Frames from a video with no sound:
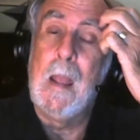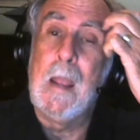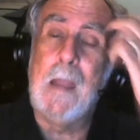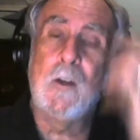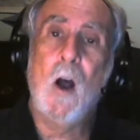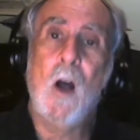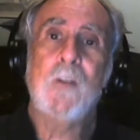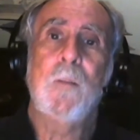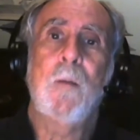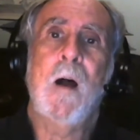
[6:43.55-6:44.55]
He
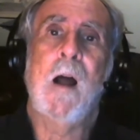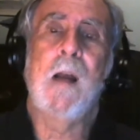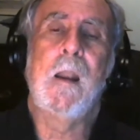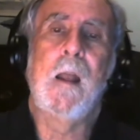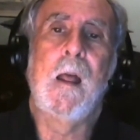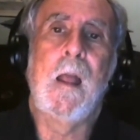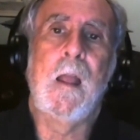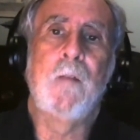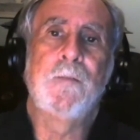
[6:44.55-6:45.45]
talks about a